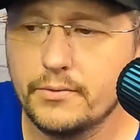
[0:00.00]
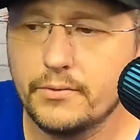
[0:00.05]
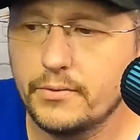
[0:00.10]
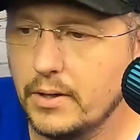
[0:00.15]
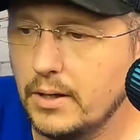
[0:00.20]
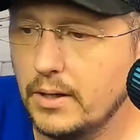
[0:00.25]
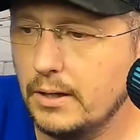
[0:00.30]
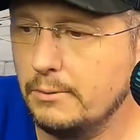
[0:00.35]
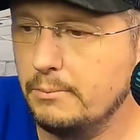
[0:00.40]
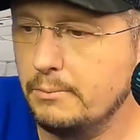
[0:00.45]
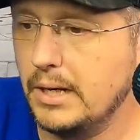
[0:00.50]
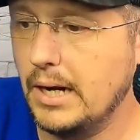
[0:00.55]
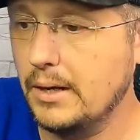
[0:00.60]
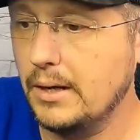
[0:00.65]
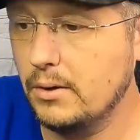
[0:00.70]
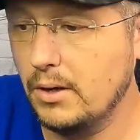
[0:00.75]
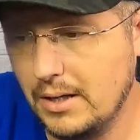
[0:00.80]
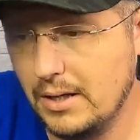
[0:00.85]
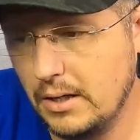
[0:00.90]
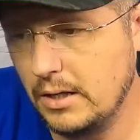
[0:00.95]
And
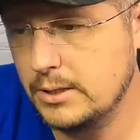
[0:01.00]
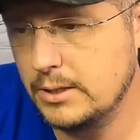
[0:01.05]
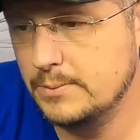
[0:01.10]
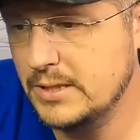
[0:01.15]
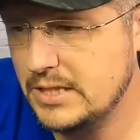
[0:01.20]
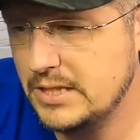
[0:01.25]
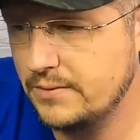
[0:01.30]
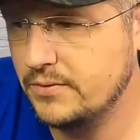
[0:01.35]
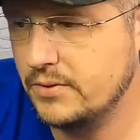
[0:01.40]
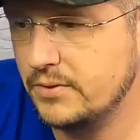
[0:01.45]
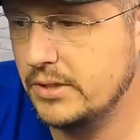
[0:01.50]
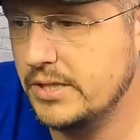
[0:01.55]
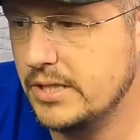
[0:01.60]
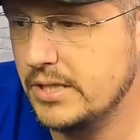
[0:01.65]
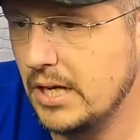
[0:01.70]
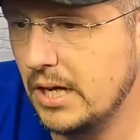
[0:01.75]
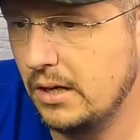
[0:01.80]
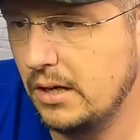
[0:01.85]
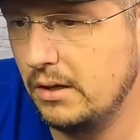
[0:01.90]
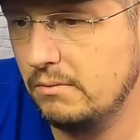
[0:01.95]
I specifically
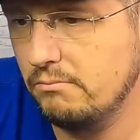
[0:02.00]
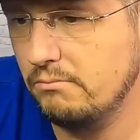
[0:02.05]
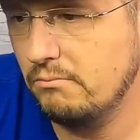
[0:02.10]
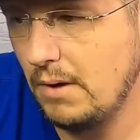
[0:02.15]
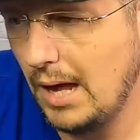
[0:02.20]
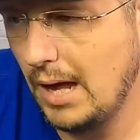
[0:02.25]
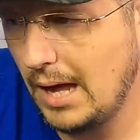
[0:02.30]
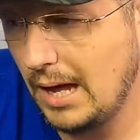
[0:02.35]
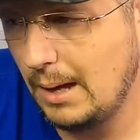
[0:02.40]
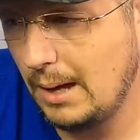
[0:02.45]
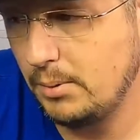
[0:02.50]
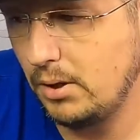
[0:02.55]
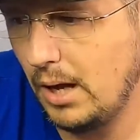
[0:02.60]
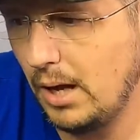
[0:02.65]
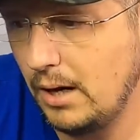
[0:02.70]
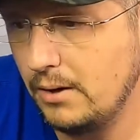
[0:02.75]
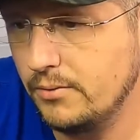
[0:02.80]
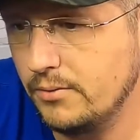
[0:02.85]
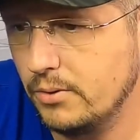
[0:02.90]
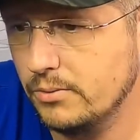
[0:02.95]
say Apple
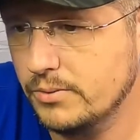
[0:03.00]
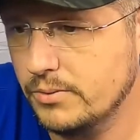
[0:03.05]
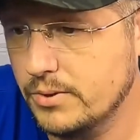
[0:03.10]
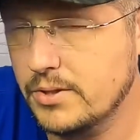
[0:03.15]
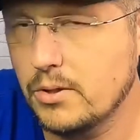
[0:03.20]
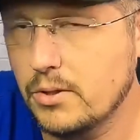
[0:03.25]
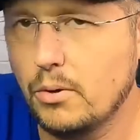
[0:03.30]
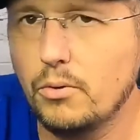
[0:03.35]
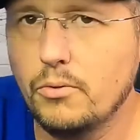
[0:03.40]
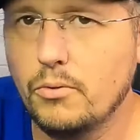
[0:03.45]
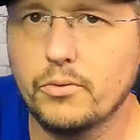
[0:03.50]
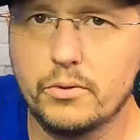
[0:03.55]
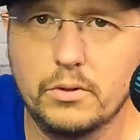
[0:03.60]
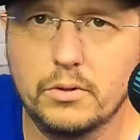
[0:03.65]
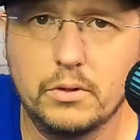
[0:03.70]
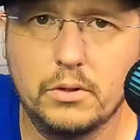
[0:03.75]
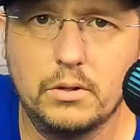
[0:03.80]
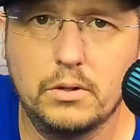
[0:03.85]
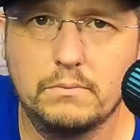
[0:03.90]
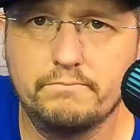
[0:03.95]
iPhones
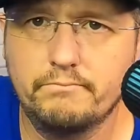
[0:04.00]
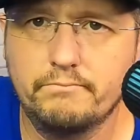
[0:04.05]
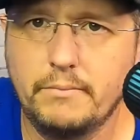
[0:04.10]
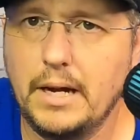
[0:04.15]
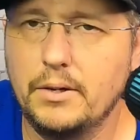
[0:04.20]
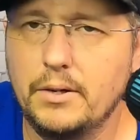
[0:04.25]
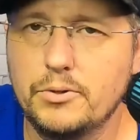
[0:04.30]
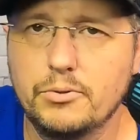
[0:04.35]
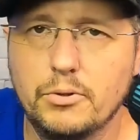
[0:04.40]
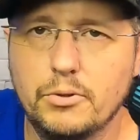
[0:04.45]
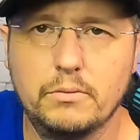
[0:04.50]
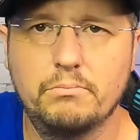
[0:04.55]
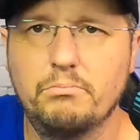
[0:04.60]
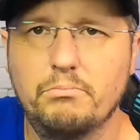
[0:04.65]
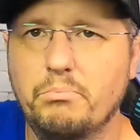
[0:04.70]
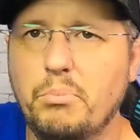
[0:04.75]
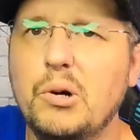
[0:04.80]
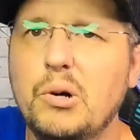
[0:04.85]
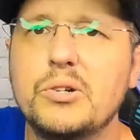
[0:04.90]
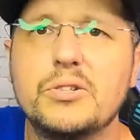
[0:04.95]
over Android.
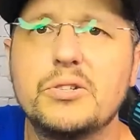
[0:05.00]
Personal